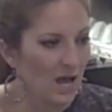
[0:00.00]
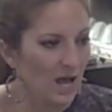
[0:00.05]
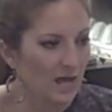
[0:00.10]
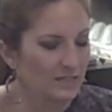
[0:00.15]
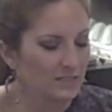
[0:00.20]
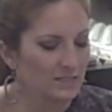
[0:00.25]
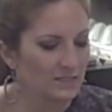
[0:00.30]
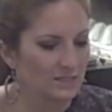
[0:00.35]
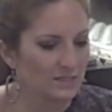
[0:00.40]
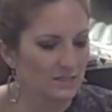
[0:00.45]

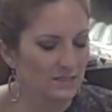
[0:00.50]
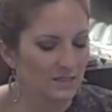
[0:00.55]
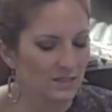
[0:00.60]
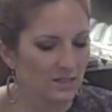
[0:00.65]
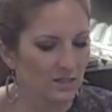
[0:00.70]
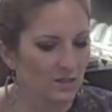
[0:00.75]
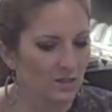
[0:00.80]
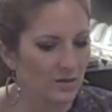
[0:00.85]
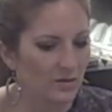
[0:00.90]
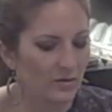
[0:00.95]
I just,
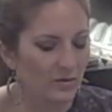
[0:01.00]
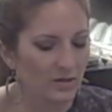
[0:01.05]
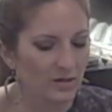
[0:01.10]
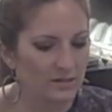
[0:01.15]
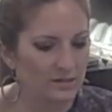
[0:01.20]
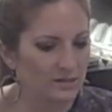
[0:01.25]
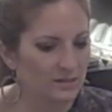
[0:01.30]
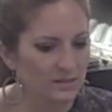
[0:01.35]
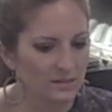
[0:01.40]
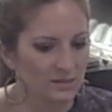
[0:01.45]
you know,
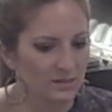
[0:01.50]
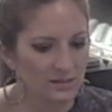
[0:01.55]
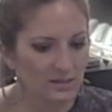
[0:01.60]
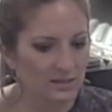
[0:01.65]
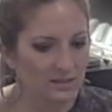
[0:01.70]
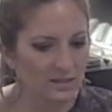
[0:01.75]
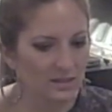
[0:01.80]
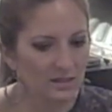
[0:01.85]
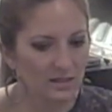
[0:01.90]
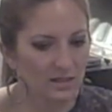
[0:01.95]
because
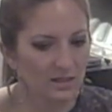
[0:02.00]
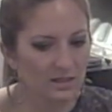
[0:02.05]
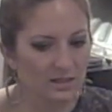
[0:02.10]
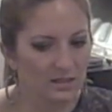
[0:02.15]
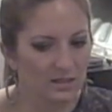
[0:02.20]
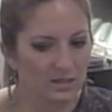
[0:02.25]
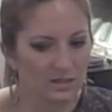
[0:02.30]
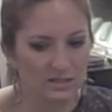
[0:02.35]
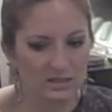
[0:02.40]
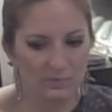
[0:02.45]

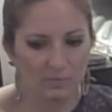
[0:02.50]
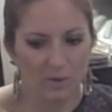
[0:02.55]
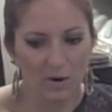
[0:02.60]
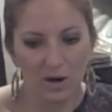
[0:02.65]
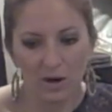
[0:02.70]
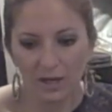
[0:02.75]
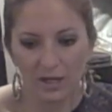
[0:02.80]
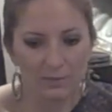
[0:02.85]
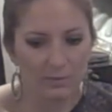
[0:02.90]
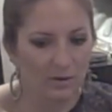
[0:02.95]
it's
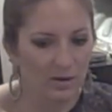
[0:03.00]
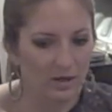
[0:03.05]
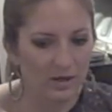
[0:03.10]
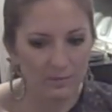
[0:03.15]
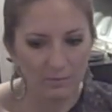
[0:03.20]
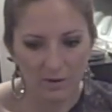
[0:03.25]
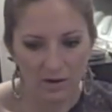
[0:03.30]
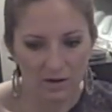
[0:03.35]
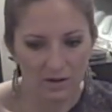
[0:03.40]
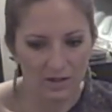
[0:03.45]
party
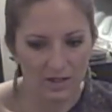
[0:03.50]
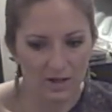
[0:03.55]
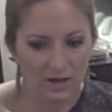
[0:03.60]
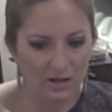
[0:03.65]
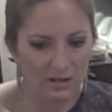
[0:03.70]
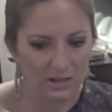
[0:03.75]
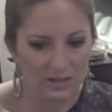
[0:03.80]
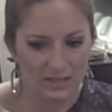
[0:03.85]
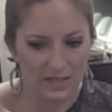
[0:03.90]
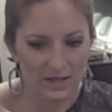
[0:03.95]

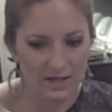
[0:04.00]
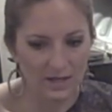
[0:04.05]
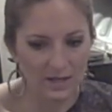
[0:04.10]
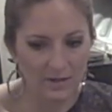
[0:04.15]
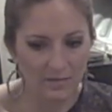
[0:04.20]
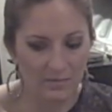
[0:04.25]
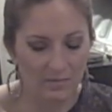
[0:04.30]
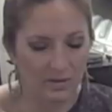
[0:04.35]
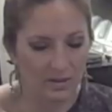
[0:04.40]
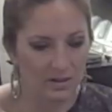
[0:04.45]
all the
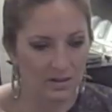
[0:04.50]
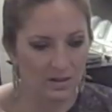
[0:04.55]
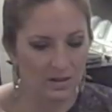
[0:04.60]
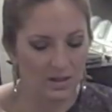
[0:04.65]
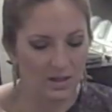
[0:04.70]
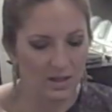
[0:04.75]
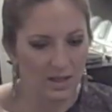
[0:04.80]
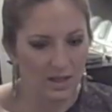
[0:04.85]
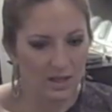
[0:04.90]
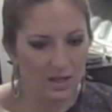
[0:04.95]
time, and
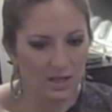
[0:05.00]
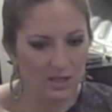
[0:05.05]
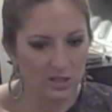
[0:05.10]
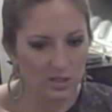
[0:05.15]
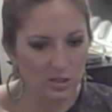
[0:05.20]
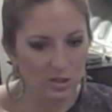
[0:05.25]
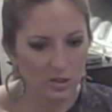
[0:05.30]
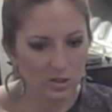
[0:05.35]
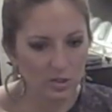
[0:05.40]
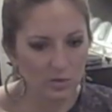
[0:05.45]

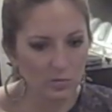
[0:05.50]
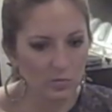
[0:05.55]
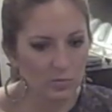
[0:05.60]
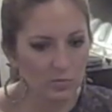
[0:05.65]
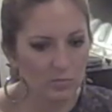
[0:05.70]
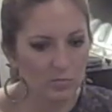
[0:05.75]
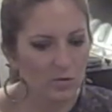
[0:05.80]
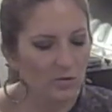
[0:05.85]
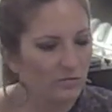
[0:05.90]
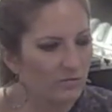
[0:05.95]
you
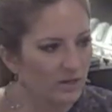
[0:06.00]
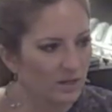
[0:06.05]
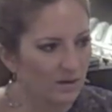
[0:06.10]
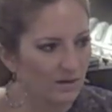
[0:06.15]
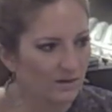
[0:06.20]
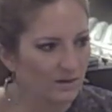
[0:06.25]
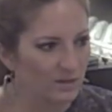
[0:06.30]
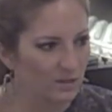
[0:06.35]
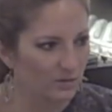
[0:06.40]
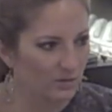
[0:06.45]
move
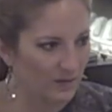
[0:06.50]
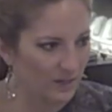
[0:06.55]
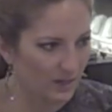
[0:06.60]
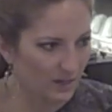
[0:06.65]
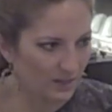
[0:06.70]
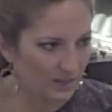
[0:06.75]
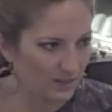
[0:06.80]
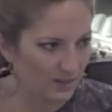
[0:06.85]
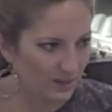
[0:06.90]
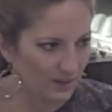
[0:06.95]
here and you
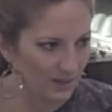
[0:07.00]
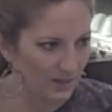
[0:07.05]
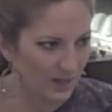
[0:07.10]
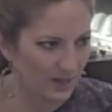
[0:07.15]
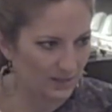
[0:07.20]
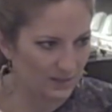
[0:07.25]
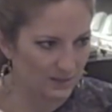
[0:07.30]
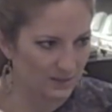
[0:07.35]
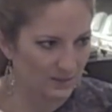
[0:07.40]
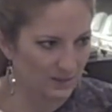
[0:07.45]
think
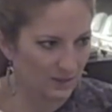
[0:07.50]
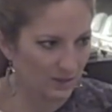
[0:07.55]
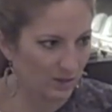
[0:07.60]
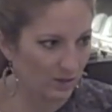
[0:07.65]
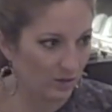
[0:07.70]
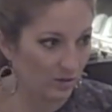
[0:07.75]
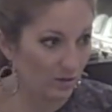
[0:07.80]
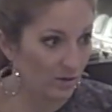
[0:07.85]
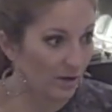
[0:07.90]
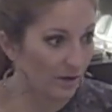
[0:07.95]
that's, you
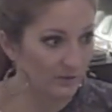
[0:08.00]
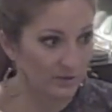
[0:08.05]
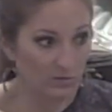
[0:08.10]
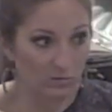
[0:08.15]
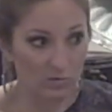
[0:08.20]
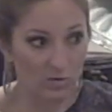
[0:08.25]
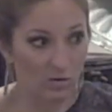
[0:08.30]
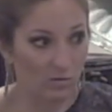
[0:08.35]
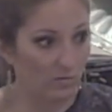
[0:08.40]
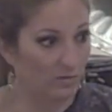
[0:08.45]
know, you have to
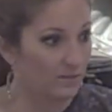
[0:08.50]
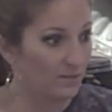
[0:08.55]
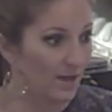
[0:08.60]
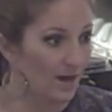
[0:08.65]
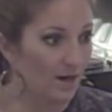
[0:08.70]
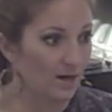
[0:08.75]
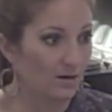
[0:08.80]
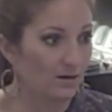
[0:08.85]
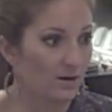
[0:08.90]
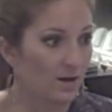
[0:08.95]
roll with
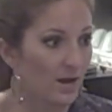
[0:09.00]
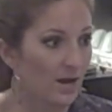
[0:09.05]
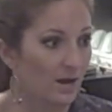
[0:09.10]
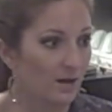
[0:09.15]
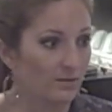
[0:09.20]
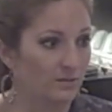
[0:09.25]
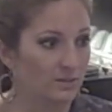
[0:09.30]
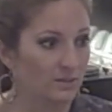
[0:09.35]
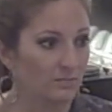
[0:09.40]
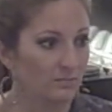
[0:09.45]
that
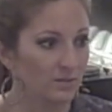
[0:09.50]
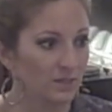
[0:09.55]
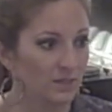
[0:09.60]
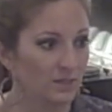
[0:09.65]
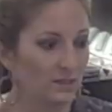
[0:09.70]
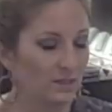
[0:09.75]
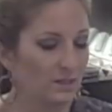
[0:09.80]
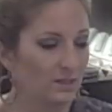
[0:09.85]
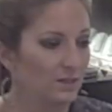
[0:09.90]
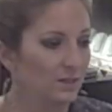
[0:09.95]
crowd to
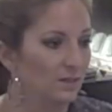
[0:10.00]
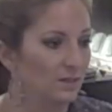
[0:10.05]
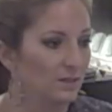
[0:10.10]
be,